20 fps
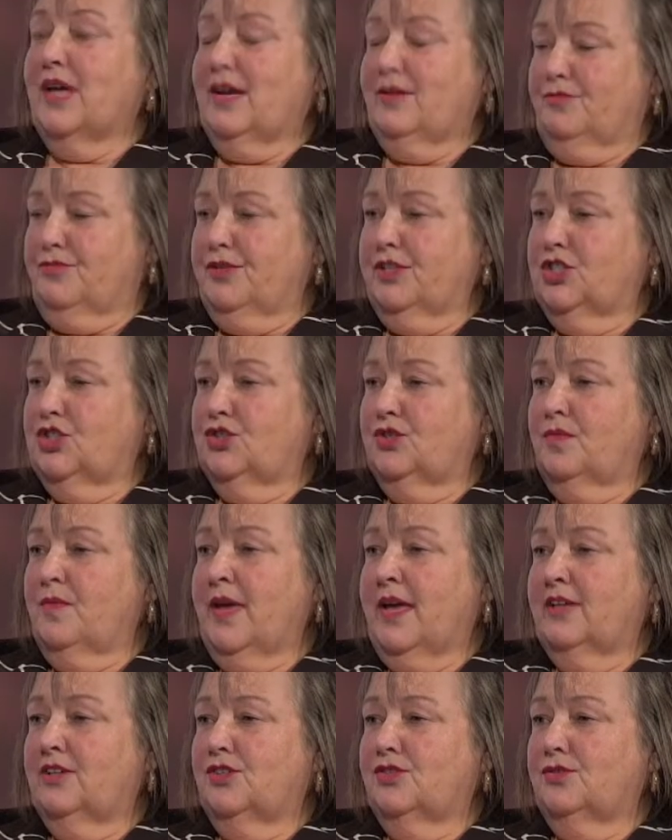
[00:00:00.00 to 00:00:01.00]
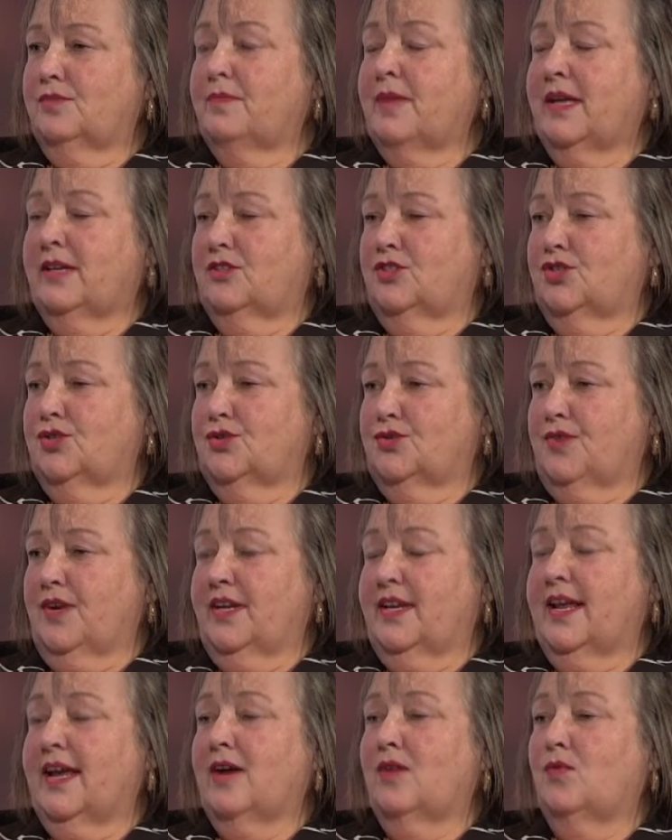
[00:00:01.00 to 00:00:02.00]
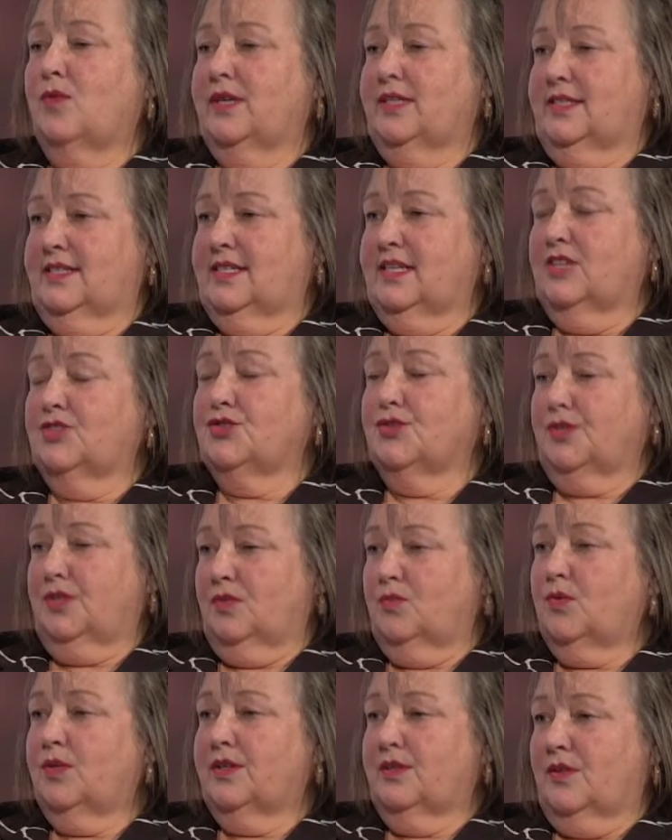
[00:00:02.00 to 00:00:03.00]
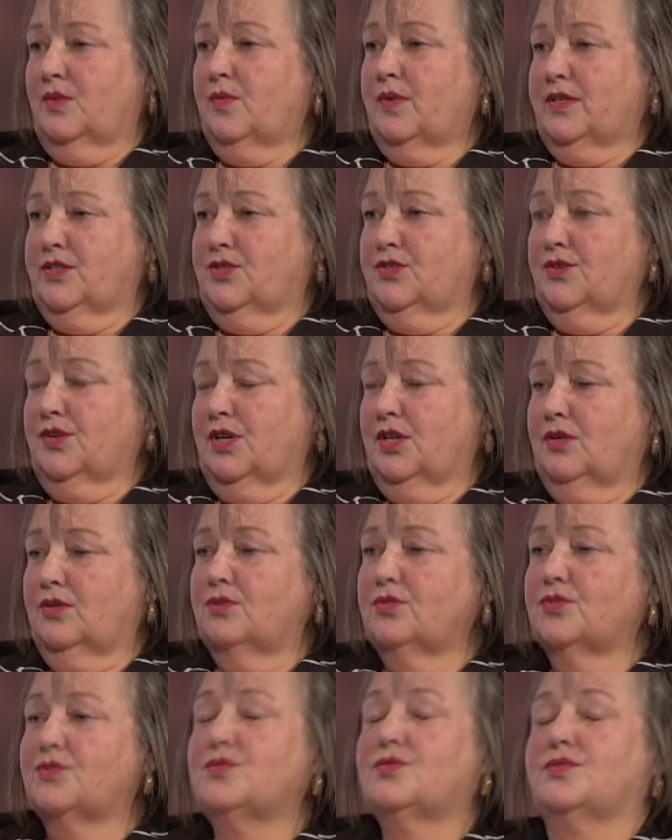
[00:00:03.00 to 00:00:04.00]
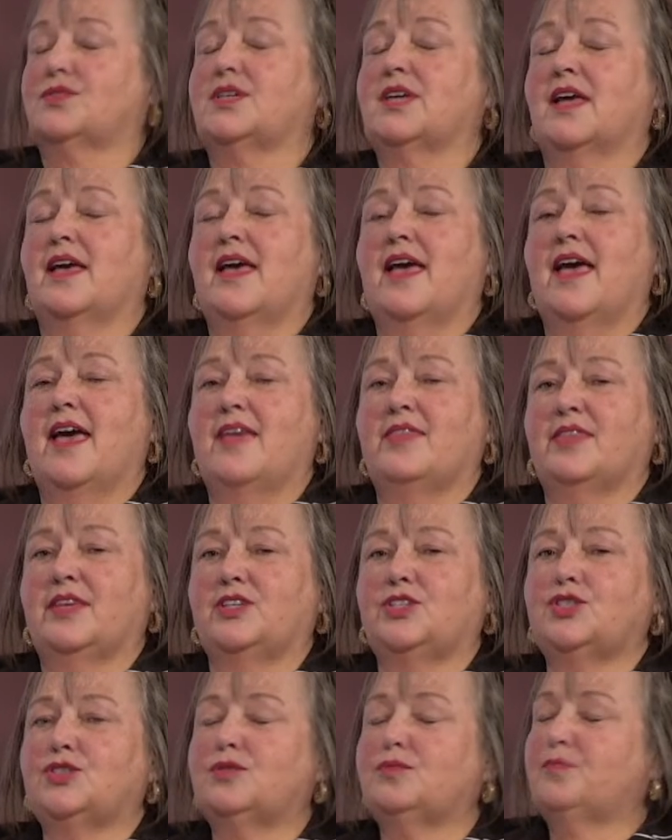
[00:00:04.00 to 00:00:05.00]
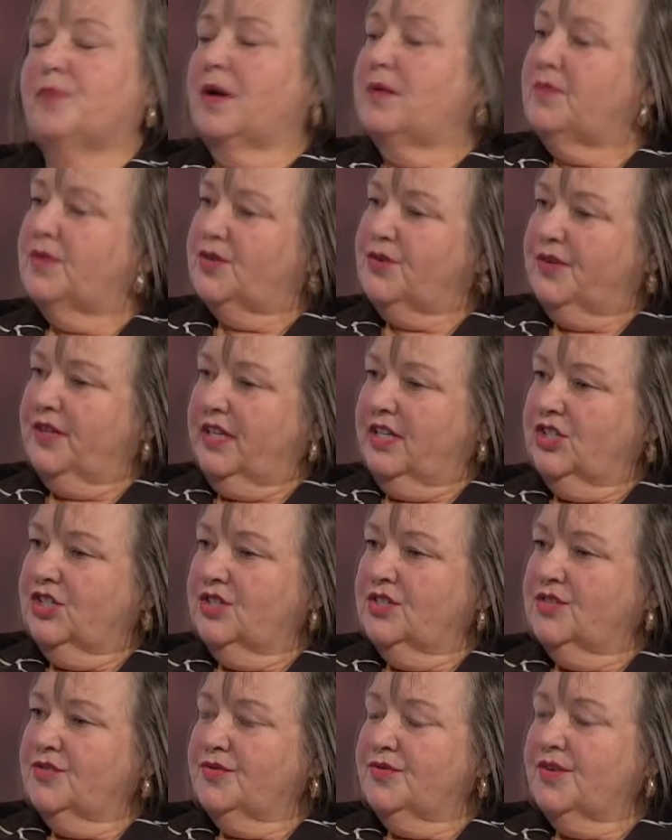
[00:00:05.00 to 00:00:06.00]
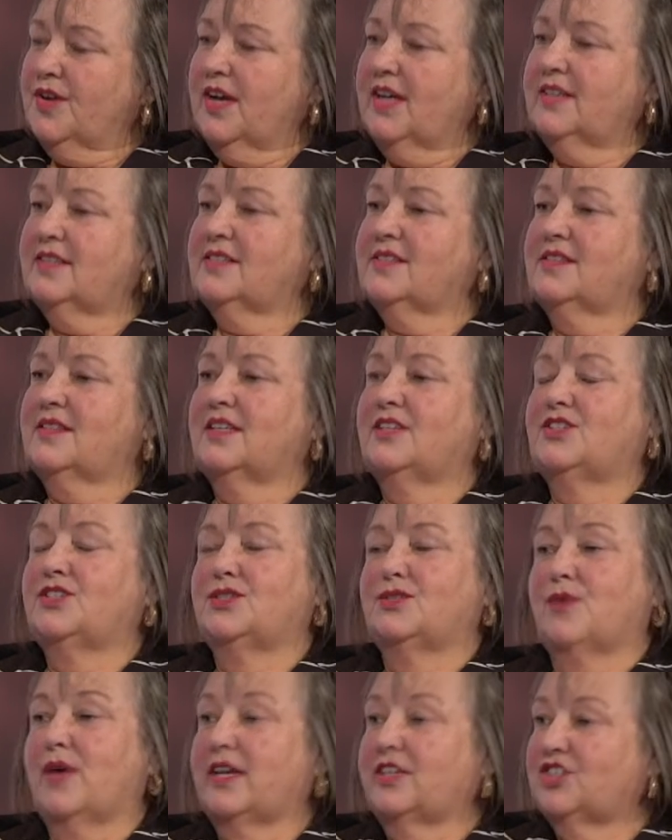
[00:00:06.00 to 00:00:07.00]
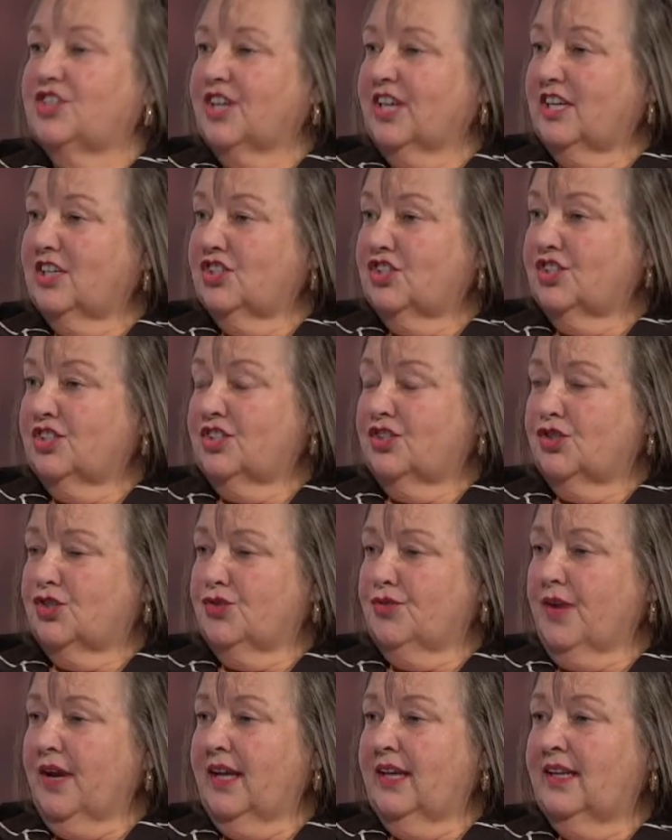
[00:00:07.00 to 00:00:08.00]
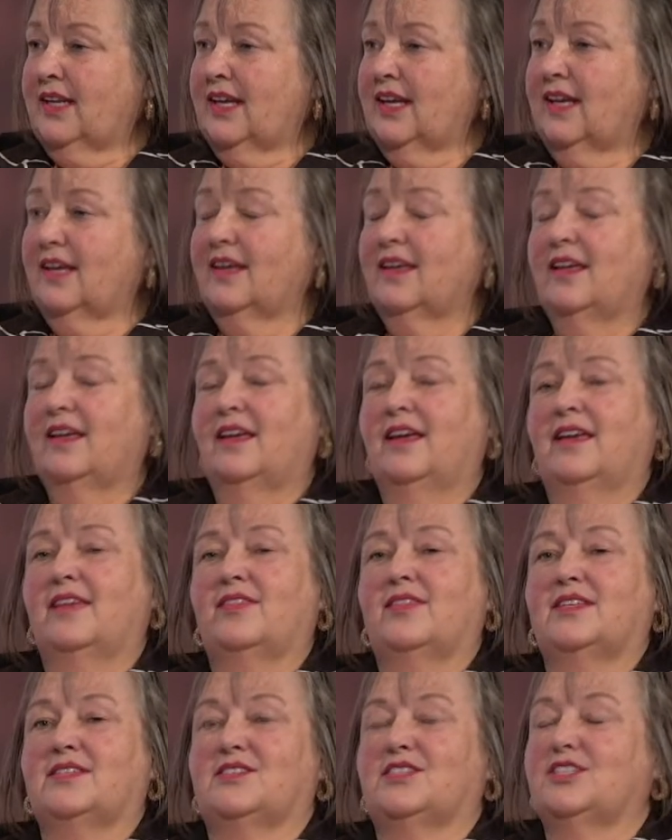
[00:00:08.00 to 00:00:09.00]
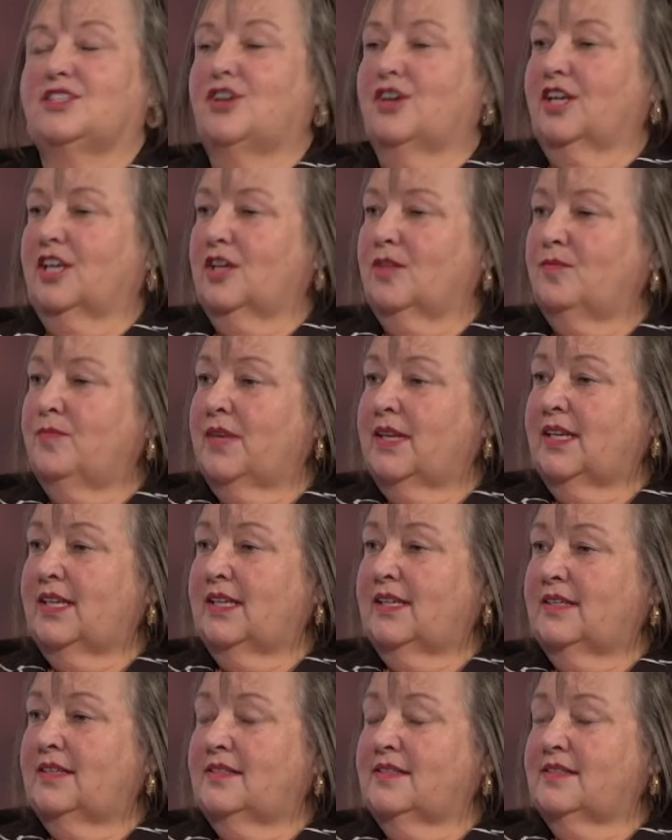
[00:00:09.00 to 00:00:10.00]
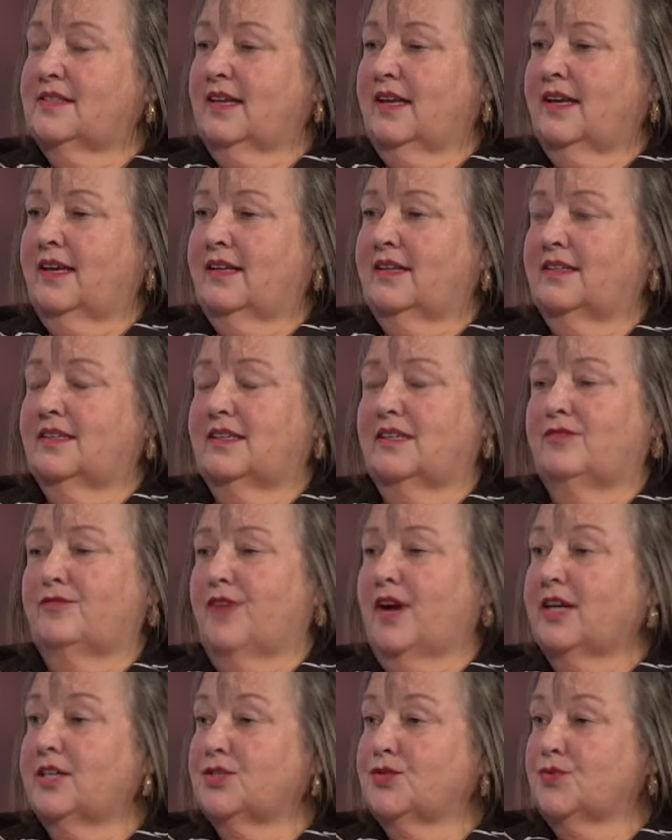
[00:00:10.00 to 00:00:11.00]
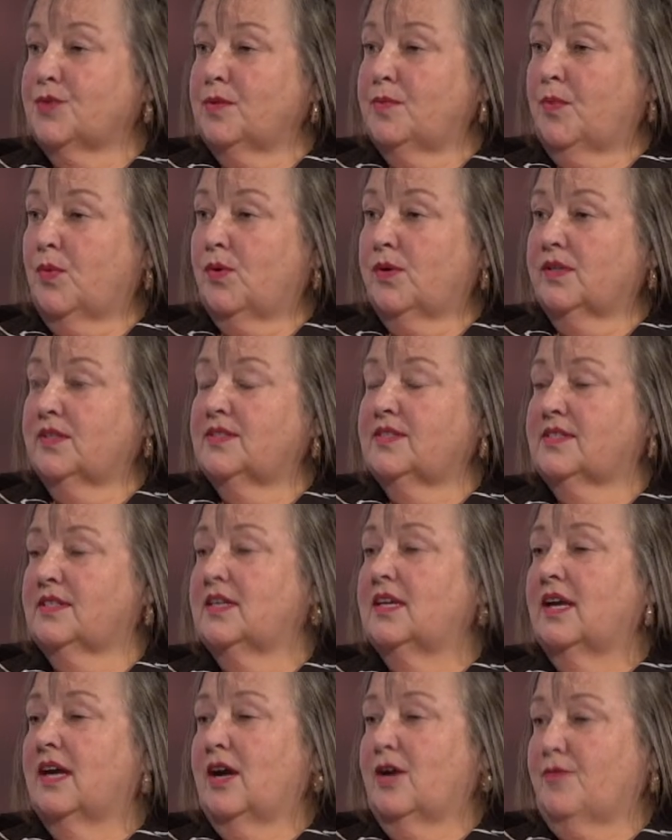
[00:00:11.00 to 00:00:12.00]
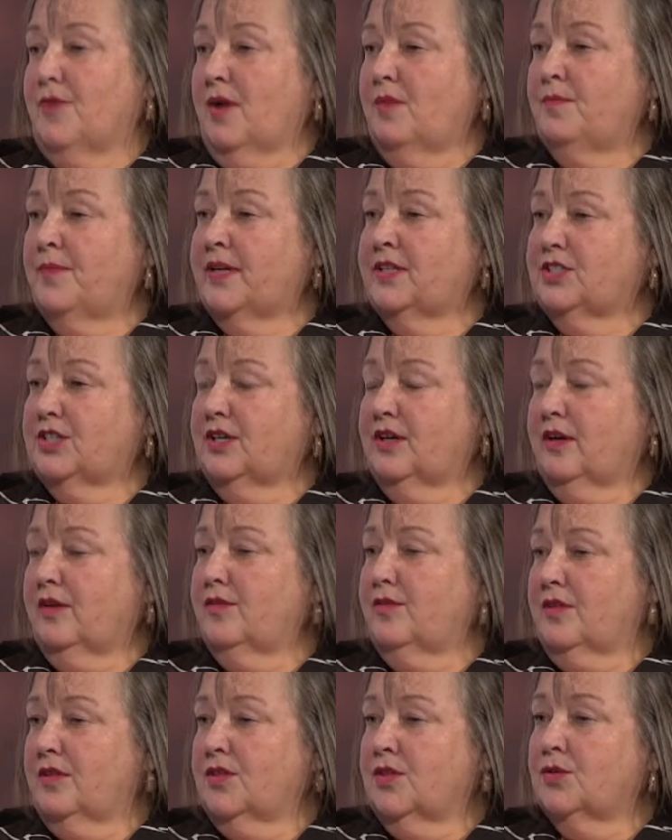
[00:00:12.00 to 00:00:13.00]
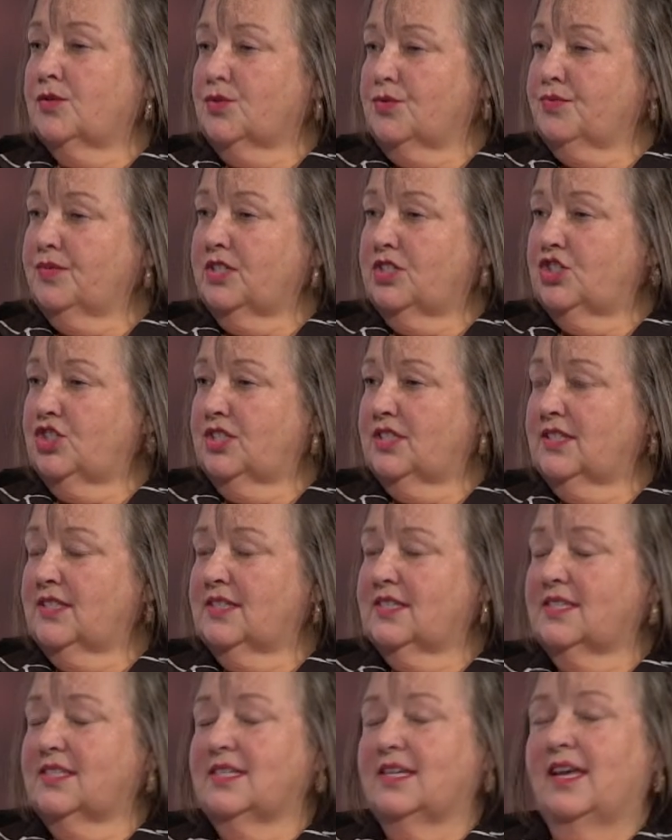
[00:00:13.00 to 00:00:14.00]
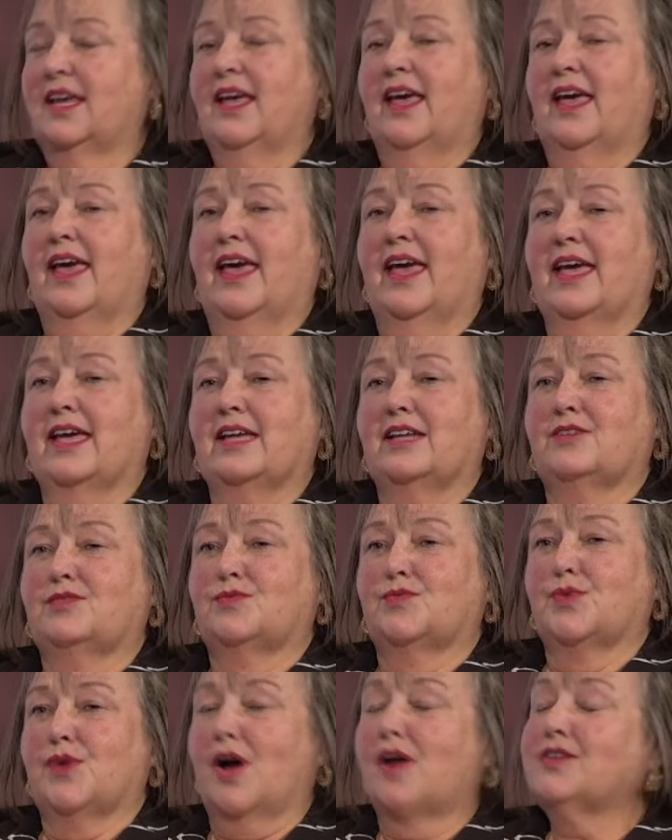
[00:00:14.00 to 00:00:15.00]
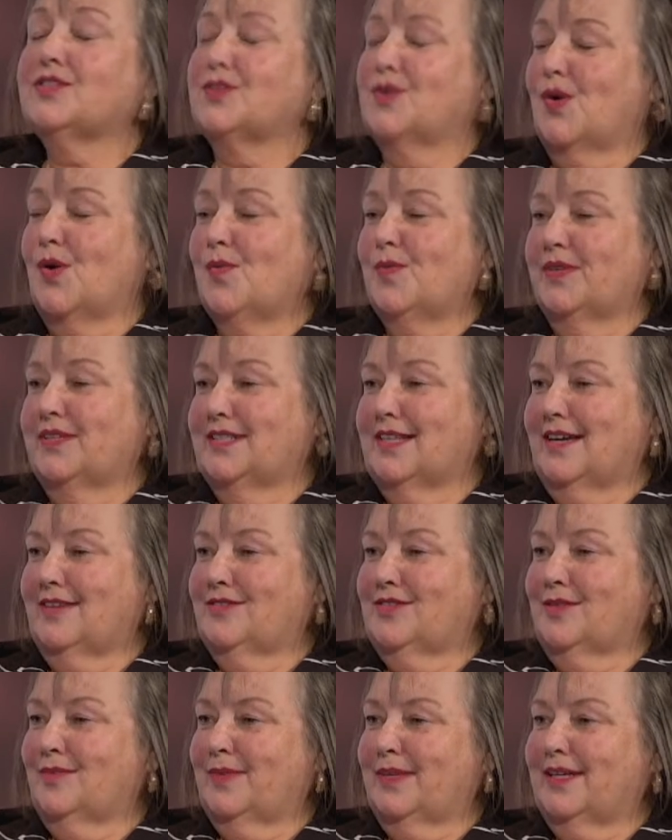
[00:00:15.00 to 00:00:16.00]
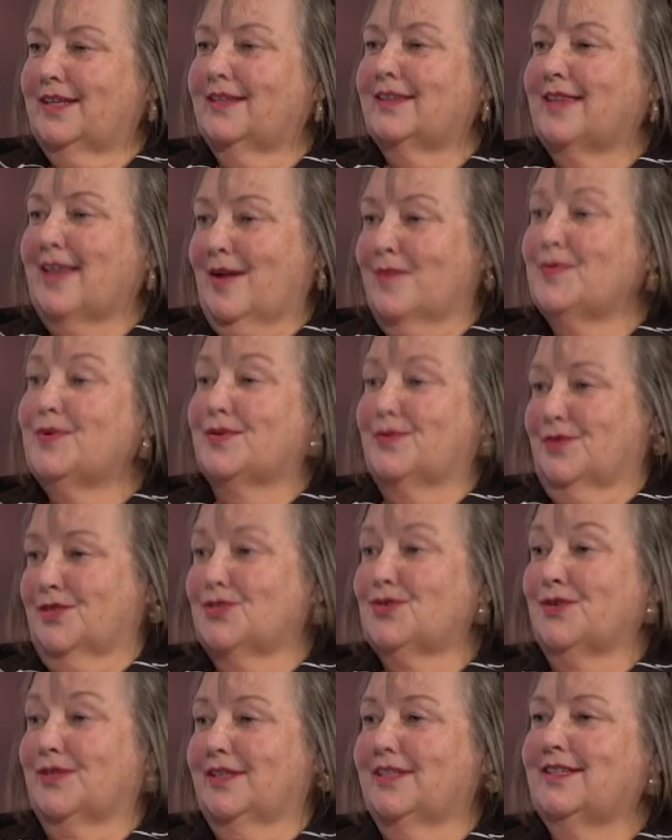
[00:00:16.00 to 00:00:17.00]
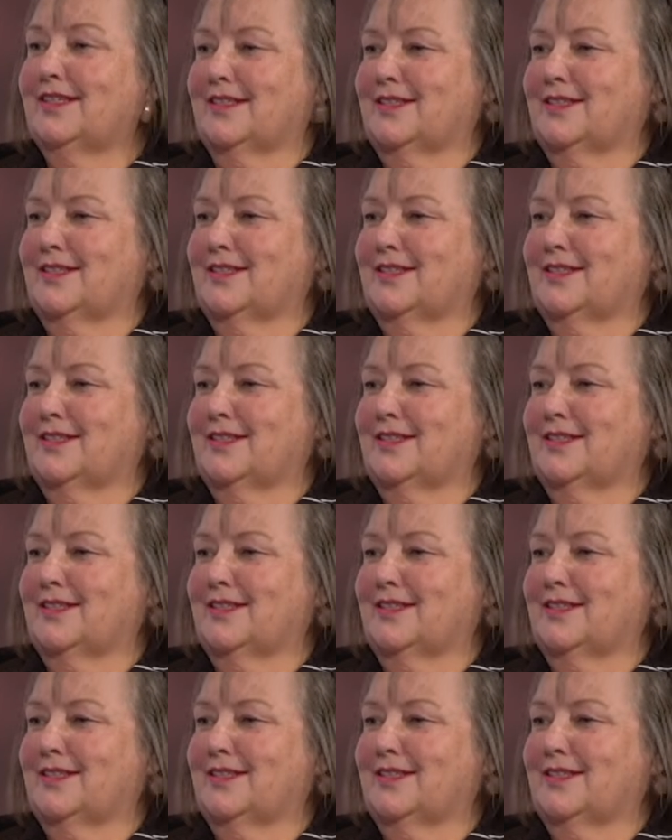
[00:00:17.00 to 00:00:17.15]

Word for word: have regional man managers right now, one in Central and one in the Western Coast. And they do public relations for us, they do education and training, they sit on committees and advisory boards around mental health in those regions. And we're also hoping to have somebody in Labrador shortly